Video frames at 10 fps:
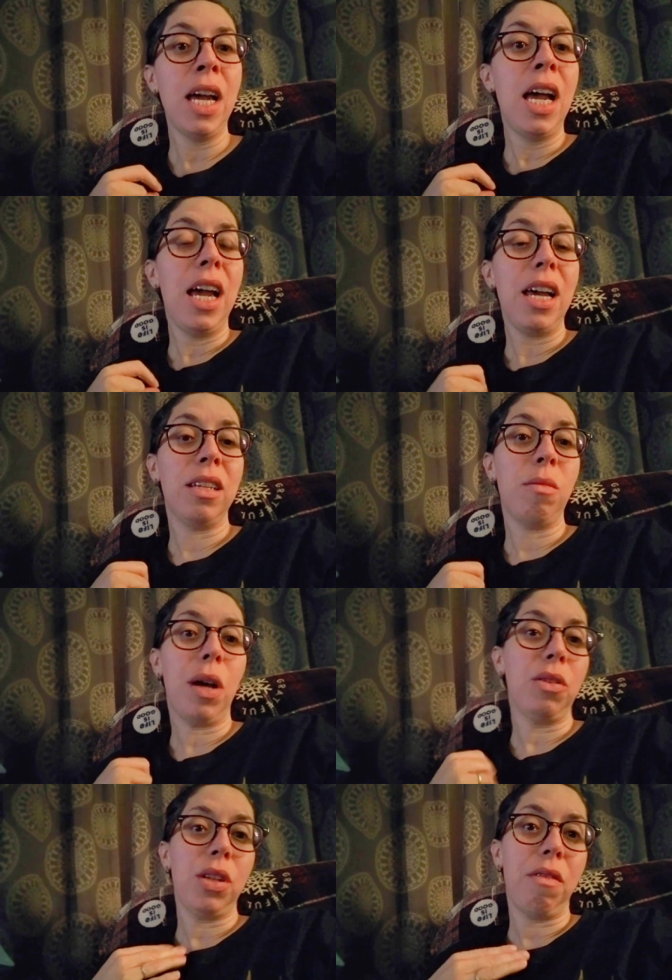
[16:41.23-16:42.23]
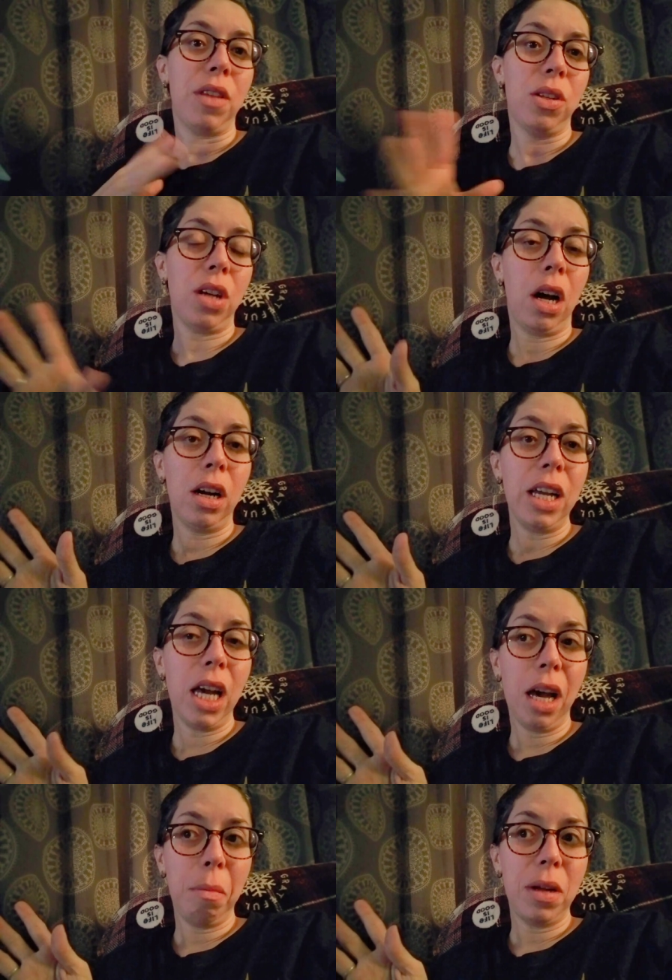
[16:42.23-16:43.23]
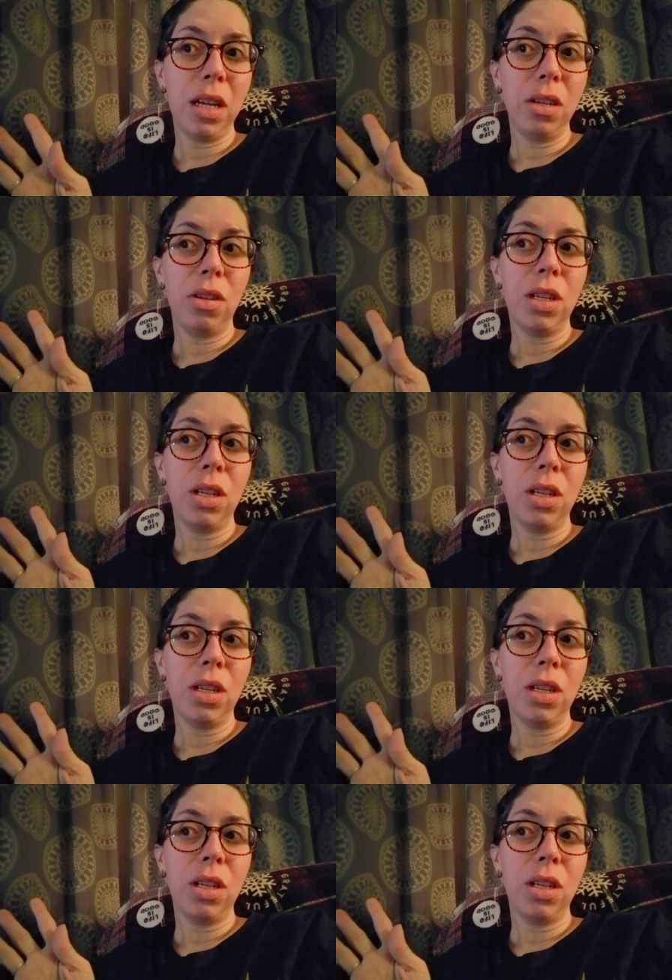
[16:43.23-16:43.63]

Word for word: is about stuff that's already happened.